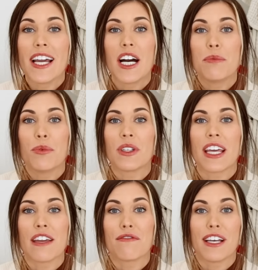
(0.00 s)
up with
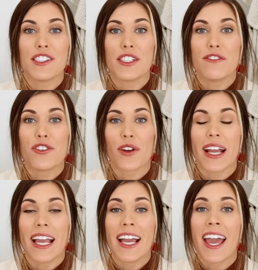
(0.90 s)
a festive
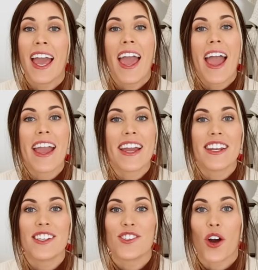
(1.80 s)
drink
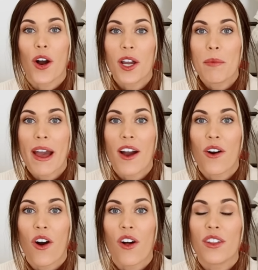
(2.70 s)
and talk about
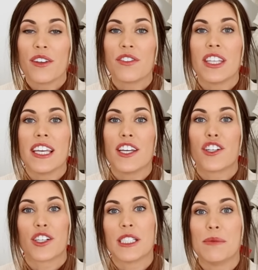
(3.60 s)
all of the
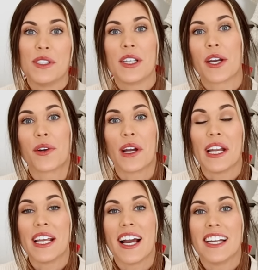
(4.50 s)
Christmas
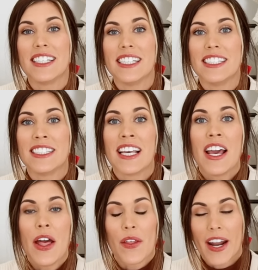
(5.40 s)
decorating ideas
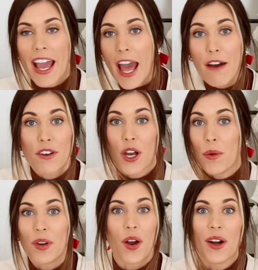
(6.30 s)
that I have
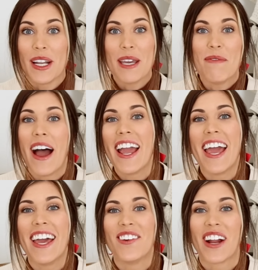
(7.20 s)
going on in my
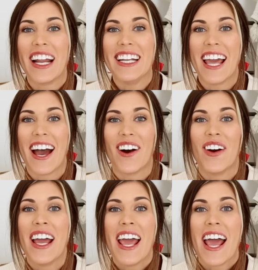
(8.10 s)
head right
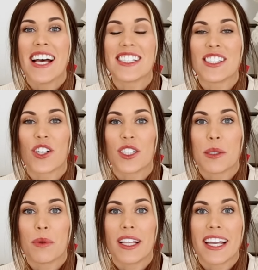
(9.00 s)
now as I start
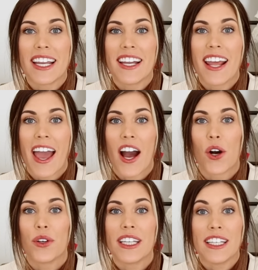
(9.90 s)
to plan
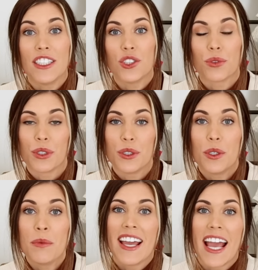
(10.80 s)
out each
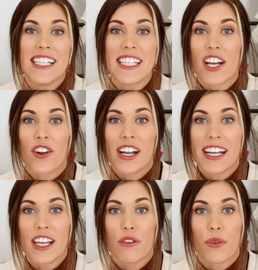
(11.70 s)
room and
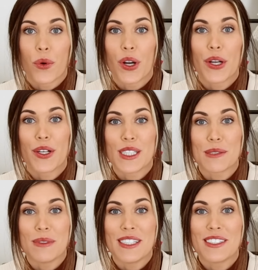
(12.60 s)
decorating for
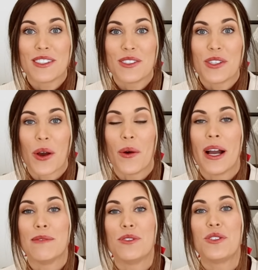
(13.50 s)
Christmas. So
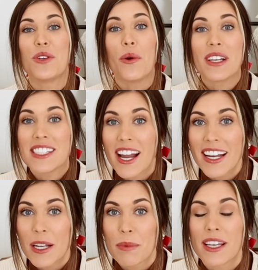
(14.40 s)
I'm so
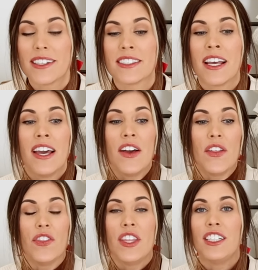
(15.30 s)
excited because
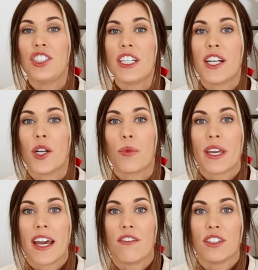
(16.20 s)
this year
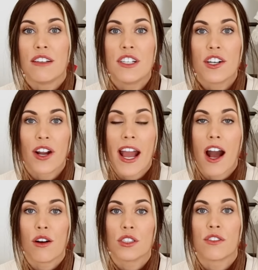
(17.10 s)
we have lived in our
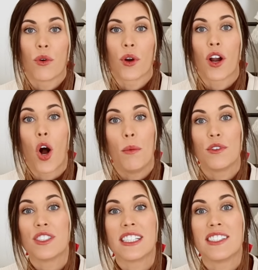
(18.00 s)
house for
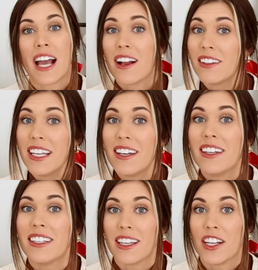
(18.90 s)
almost exactly a
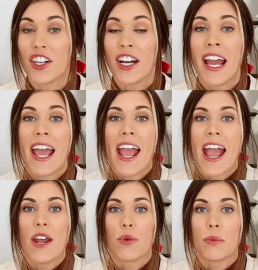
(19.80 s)
year
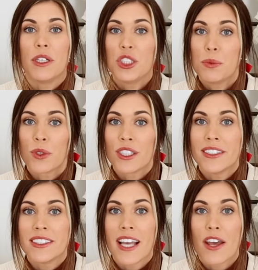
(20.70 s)
and we're much more
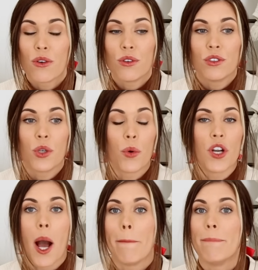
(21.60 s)
settled. We're
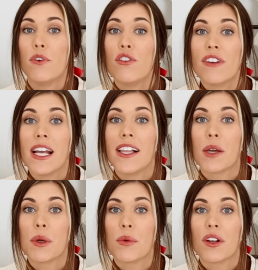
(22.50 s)
not moving
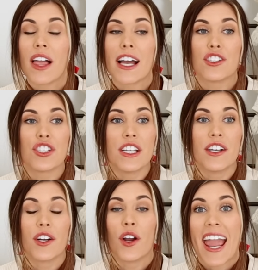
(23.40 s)
like we were last
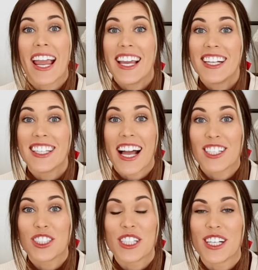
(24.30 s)
year. And
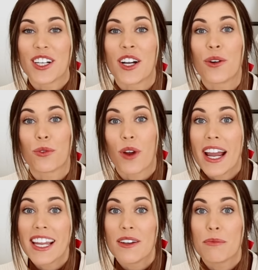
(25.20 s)
last year,
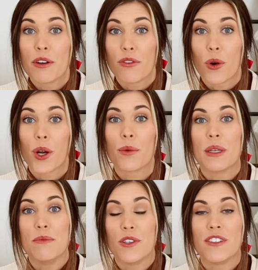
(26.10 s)
right before
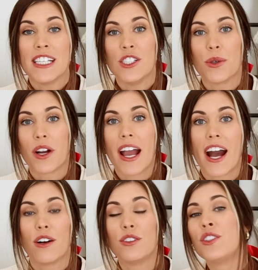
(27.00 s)
we moved into our
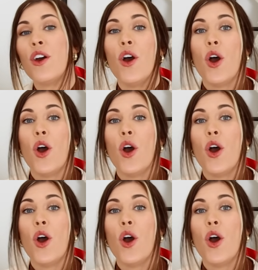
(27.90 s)
house,